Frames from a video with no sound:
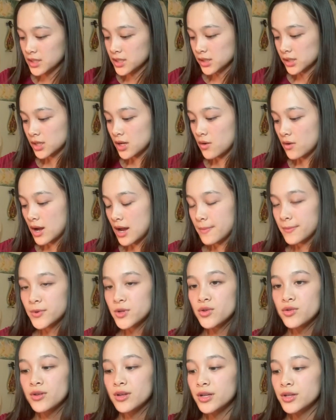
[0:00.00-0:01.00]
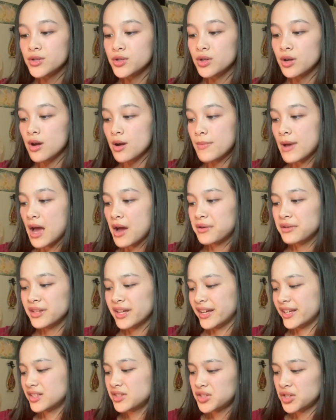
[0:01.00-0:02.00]
So I'm just gonna do about
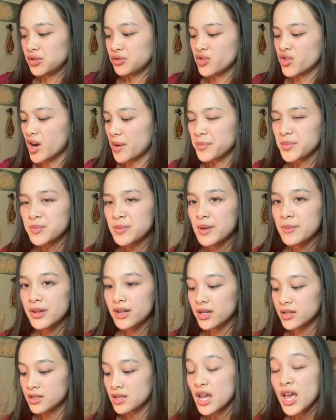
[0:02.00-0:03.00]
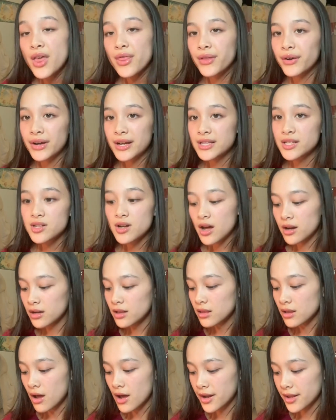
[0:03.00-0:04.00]
like 2 drops maybe, because there is not a
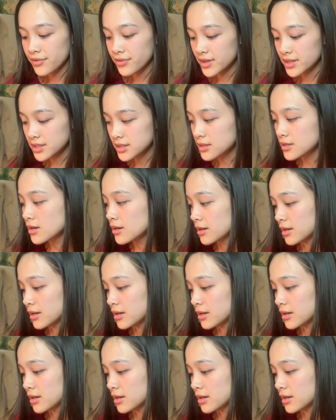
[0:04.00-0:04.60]
lot in this,